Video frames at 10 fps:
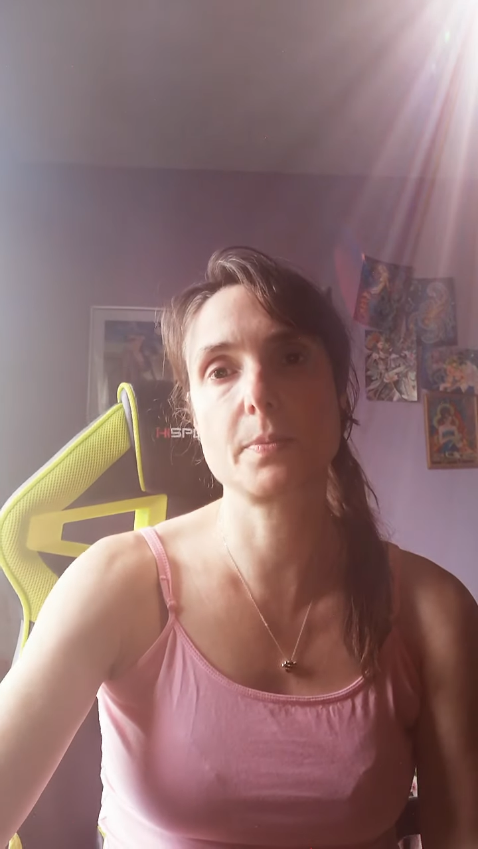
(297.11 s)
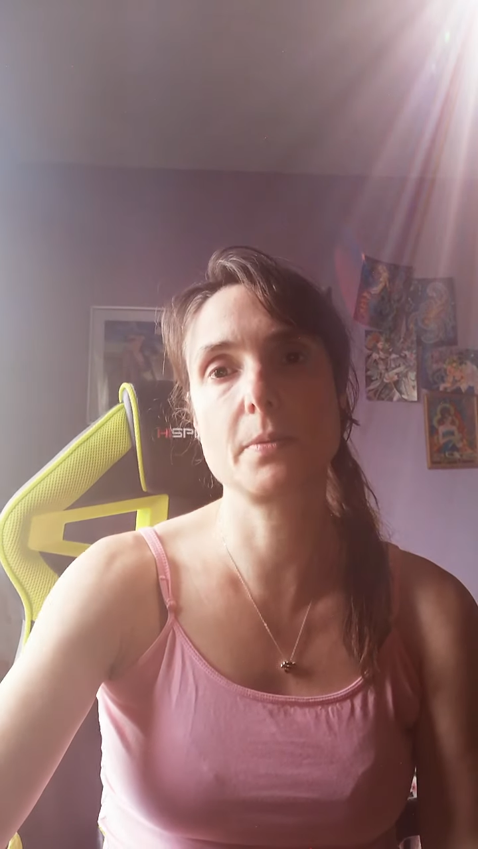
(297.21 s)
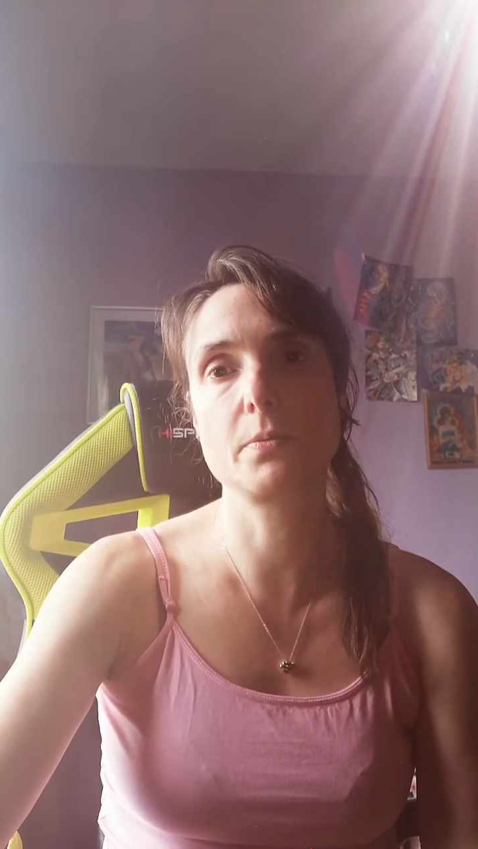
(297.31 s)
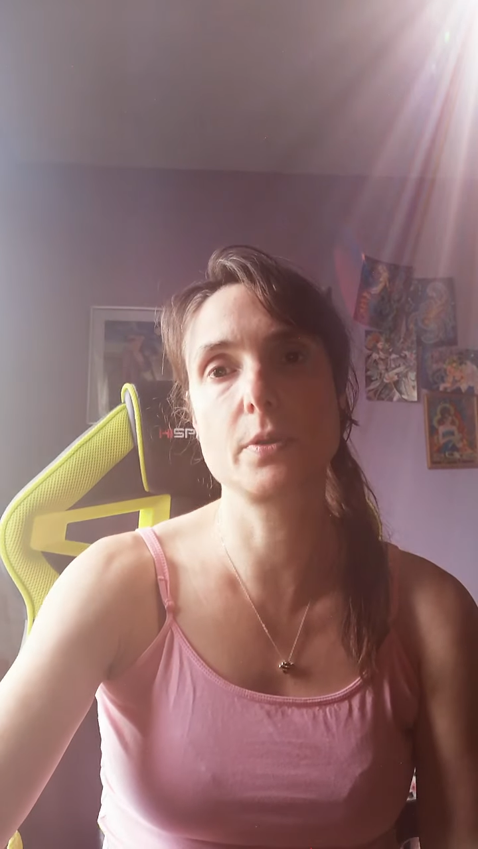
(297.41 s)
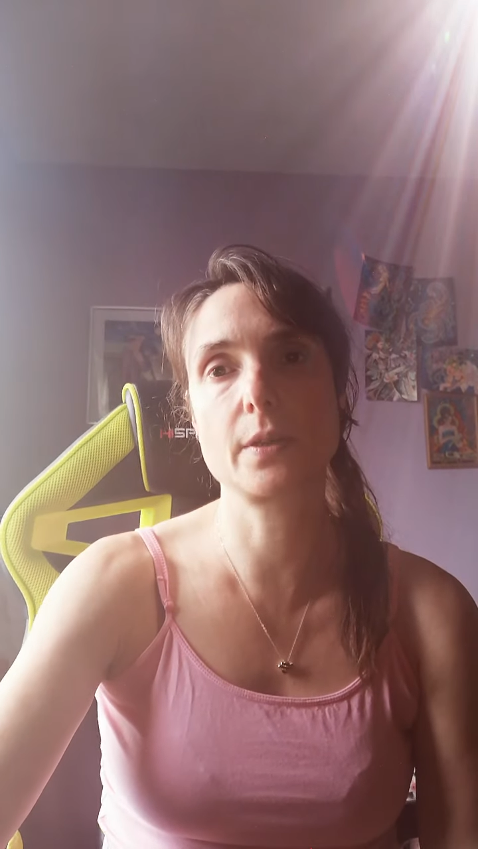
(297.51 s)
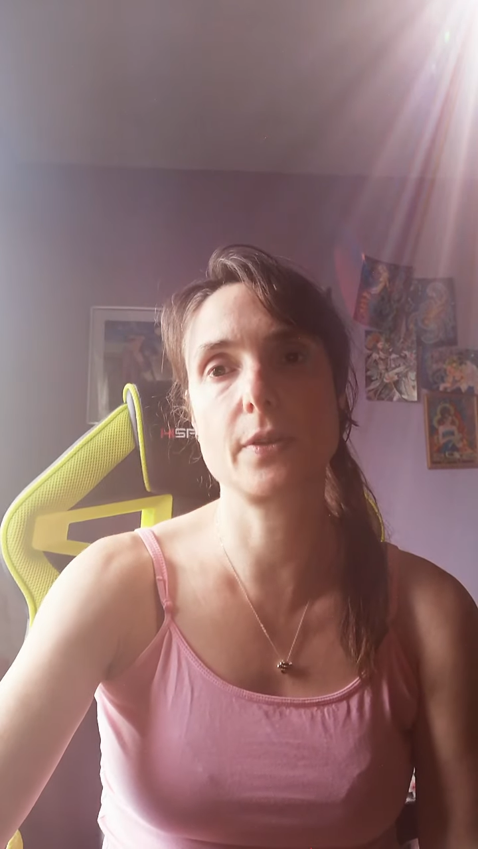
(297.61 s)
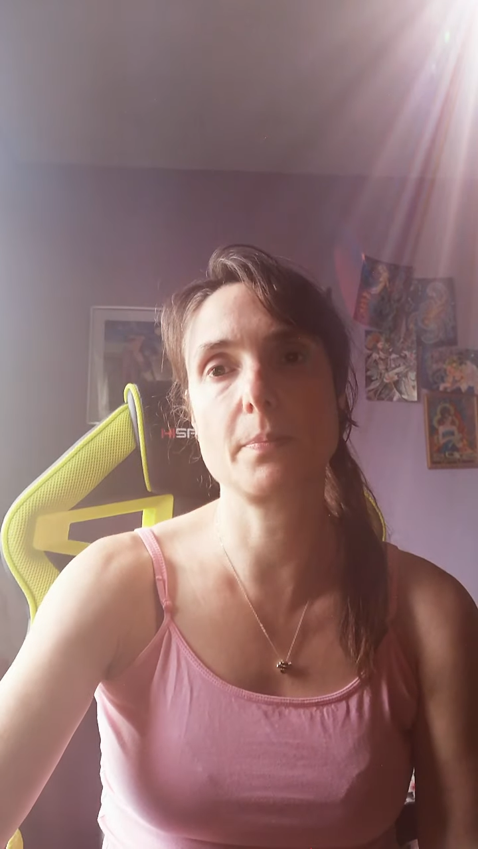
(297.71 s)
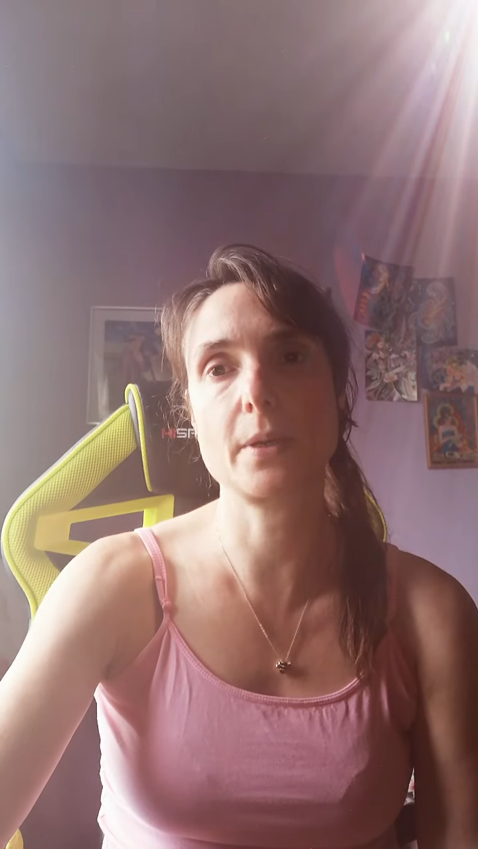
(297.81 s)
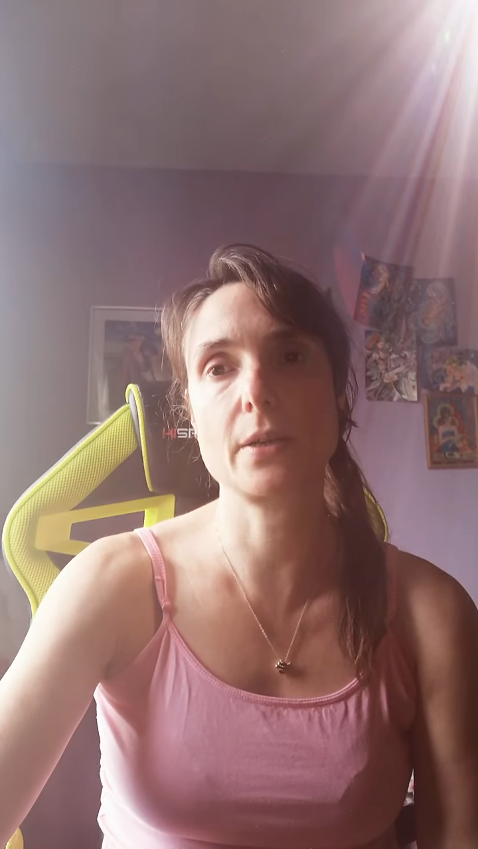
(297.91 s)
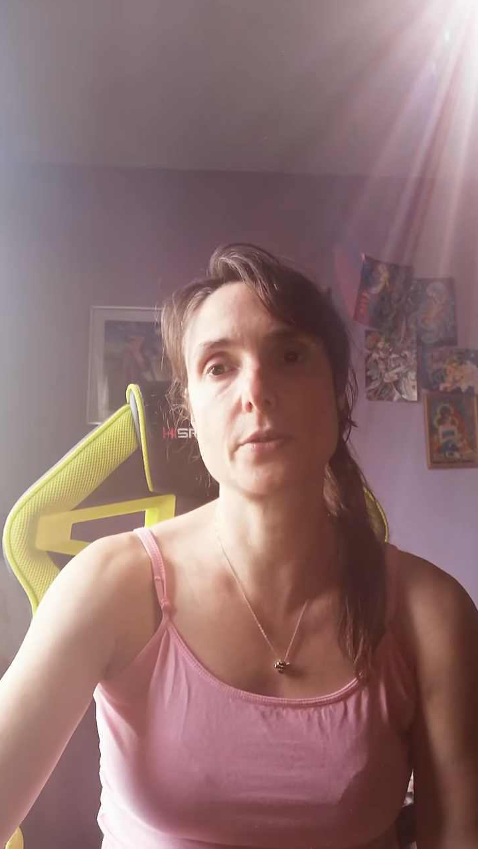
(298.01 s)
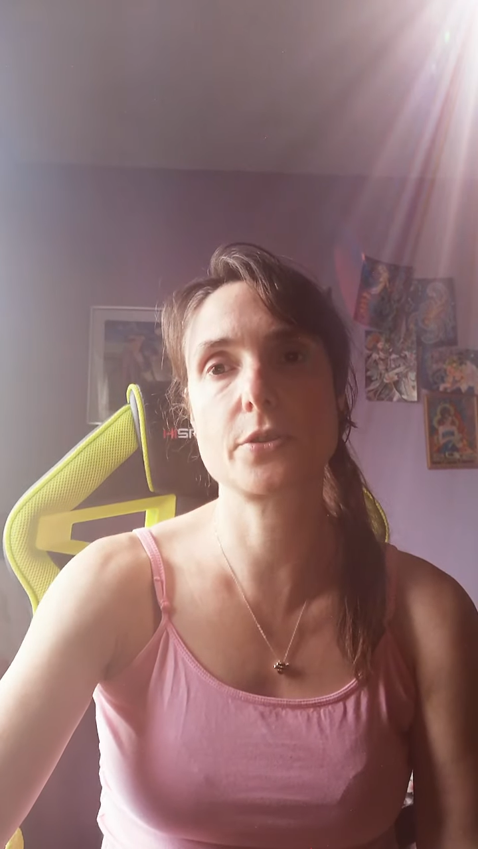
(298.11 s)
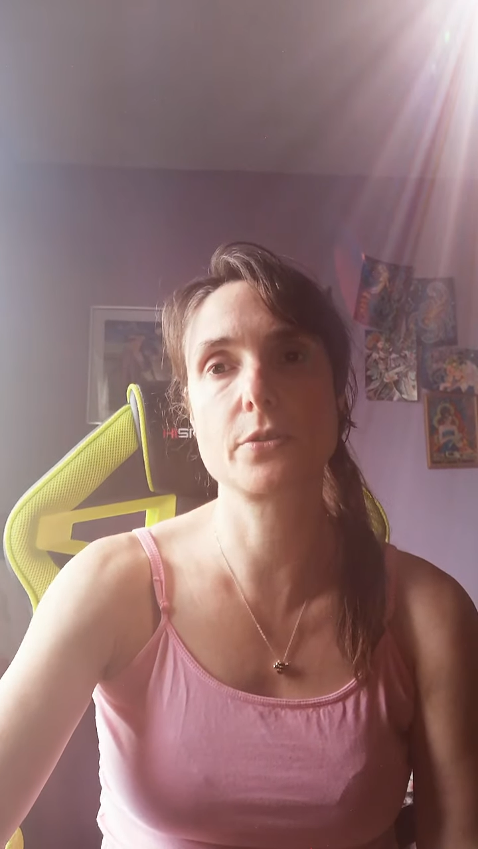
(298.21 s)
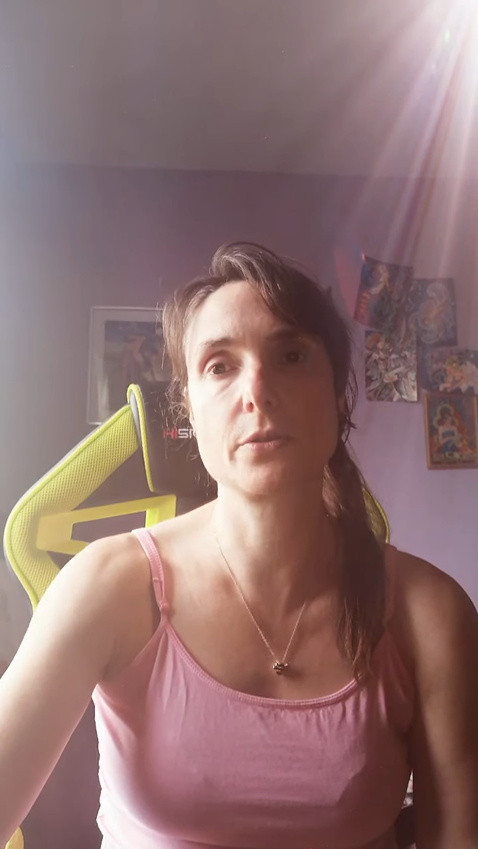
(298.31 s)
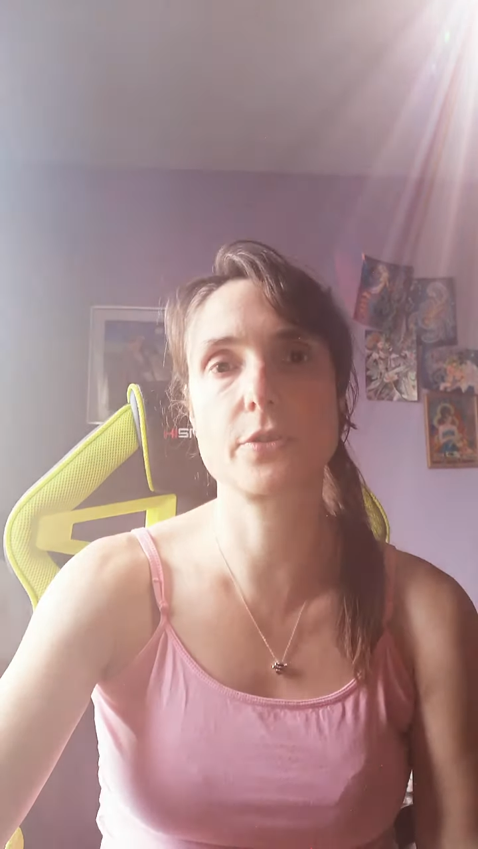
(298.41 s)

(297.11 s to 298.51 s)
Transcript: people give their power to